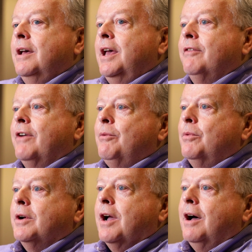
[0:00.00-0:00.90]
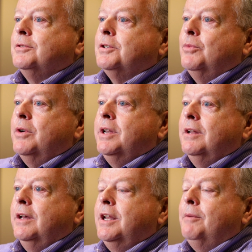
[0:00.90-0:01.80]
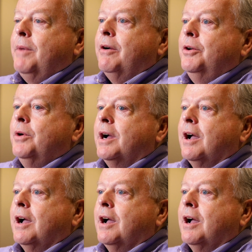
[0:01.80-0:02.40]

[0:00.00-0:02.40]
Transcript: if I want to call someone, it doesn't matter who I